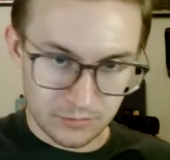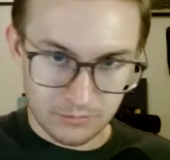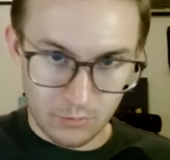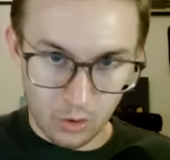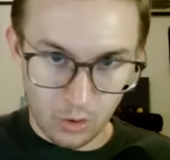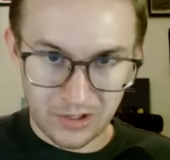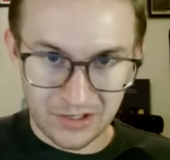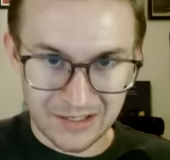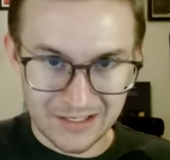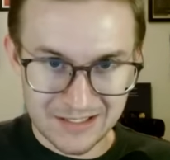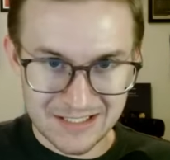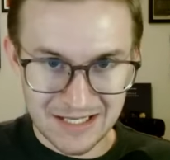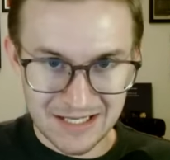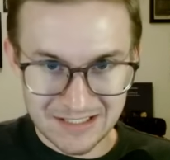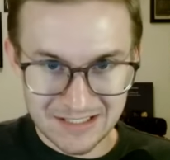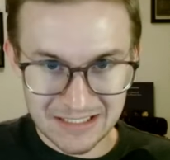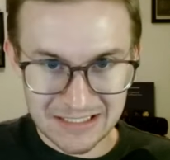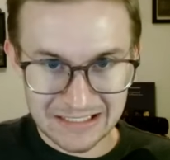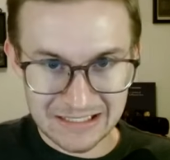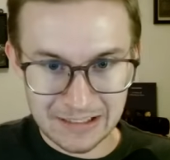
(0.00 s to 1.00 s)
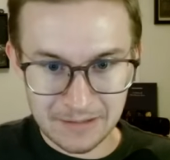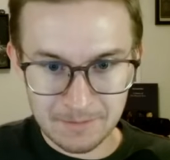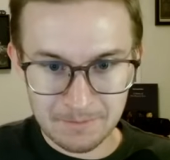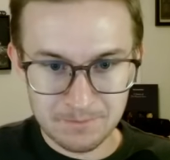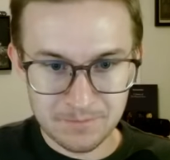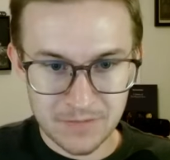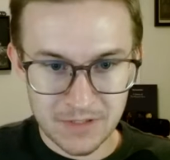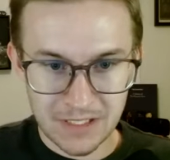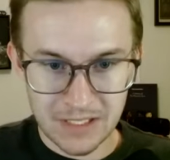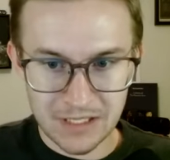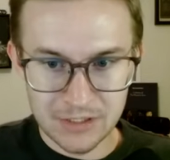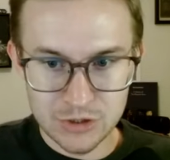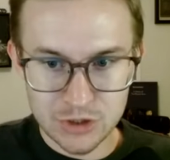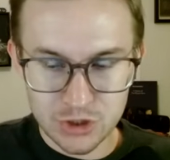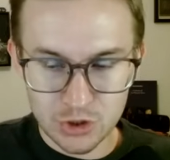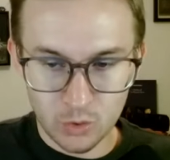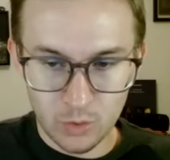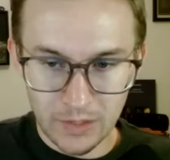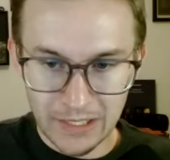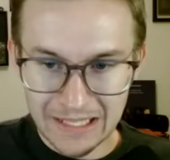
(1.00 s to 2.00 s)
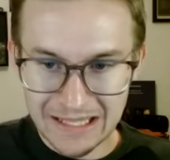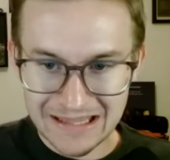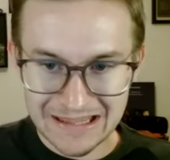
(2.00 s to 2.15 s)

More content to come. Enjoy